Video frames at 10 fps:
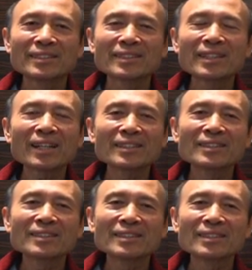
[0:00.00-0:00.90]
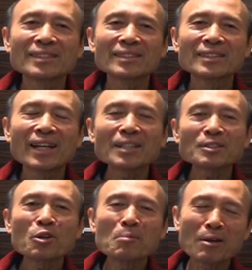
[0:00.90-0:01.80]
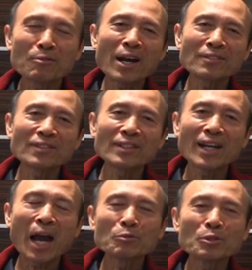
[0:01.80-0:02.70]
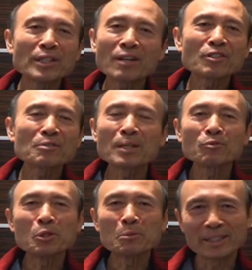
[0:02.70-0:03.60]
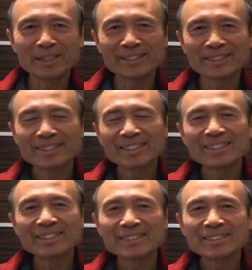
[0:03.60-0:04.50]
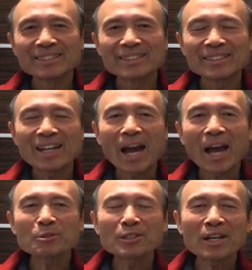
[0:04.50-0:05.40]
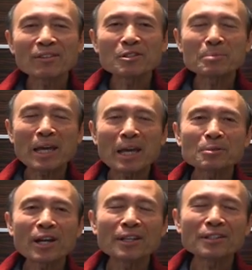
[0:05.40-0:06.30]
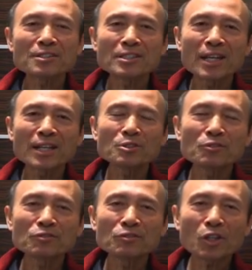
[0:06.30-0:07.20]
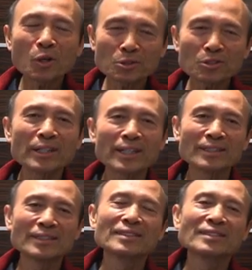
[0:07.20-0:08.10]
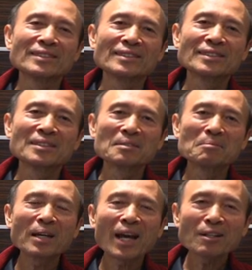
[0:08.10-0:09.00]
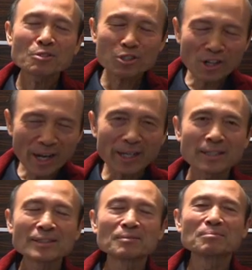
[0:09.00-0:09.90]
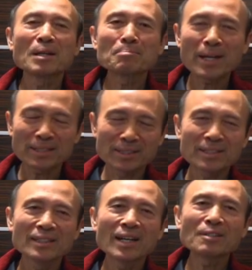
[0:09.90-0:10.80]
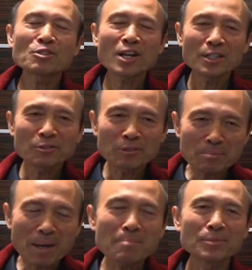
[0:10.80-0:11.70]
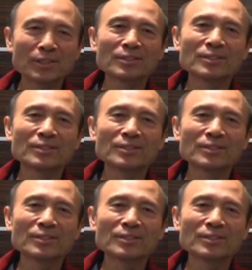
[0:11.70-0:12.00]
That I told my wife, I will never be a woman. I will never be able to understand you totally, but I'll try my best. I'll try to remember.